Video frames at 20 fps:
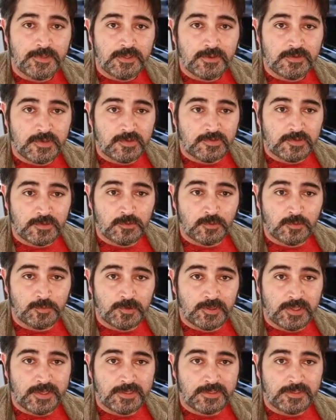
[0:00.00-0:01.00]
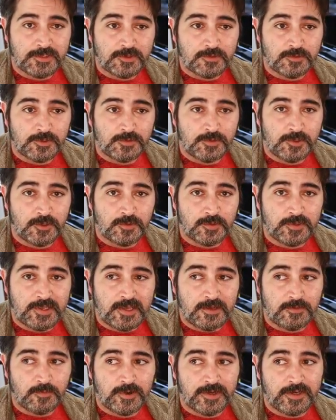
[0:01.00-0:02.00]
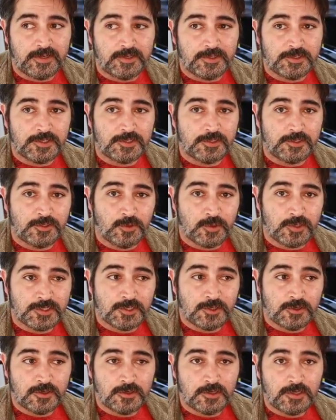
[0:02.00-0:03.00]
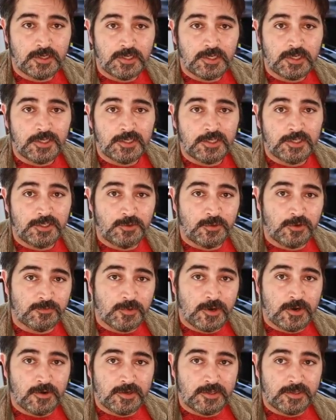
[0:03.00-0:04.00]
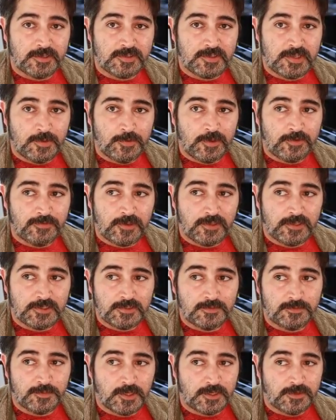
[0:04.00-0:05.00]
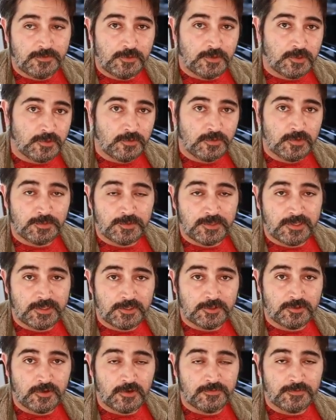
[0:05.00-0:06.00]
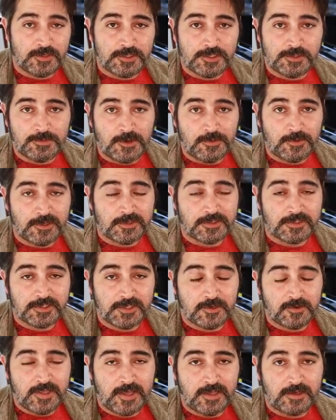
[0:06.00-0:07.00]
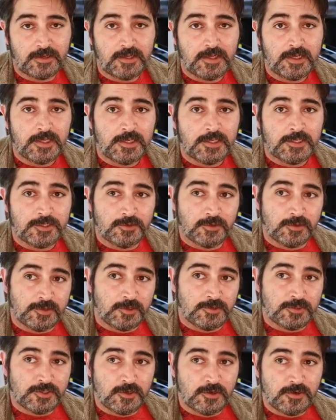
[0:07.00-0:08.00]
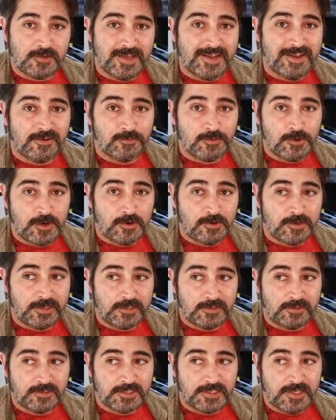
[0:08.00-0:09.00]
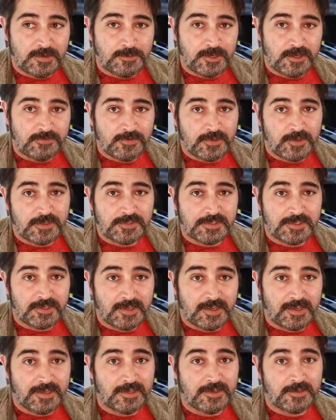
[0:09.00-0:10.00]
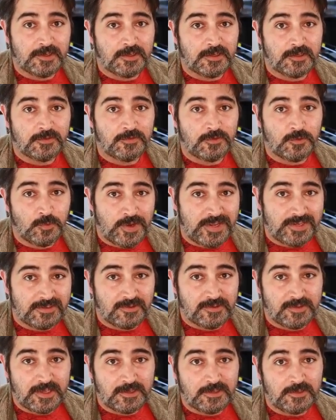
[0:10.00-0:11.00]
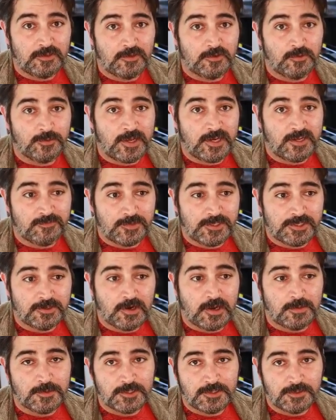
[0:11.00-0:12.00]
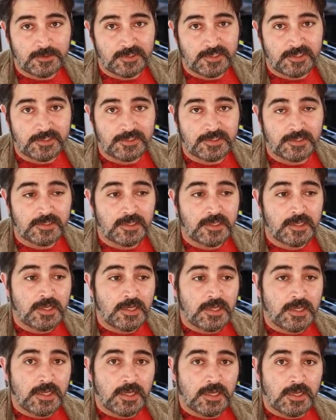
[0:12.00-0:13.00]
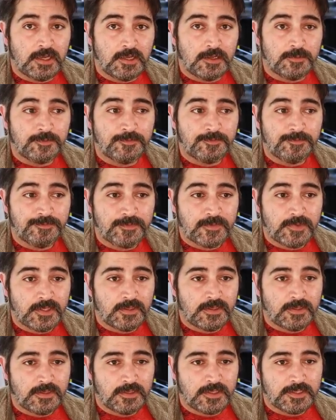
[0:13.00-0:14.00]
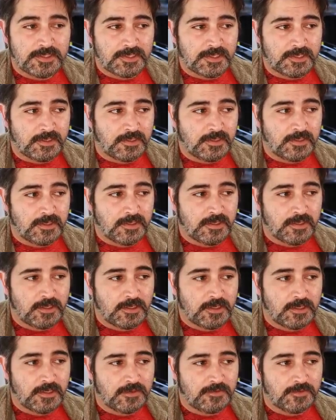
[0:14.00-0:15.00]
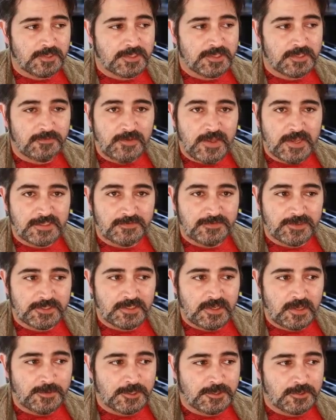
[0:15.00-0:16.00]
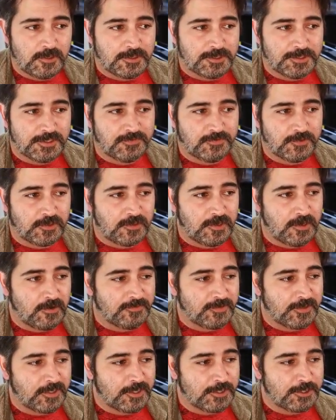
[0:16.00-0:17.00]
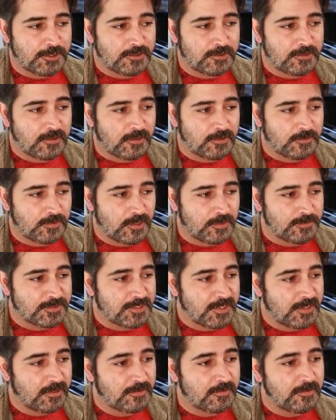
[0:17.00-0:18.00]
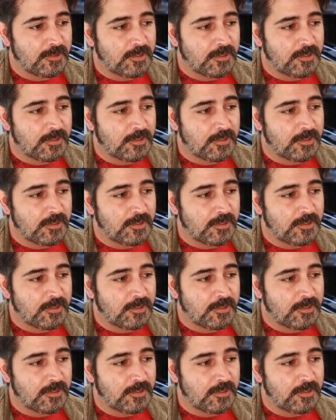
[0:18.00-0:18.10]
So that's a cool play. So do note that when it is your turn, you have priority in the standby phase, but if you can do the play in the draw phase, you might want to consider that. During their turn, they have priority in the standby phase, and if you wait till then, you might have missed your opportunities. Let's see. This is the fast effects timing chart, just for clarification on what I was saying.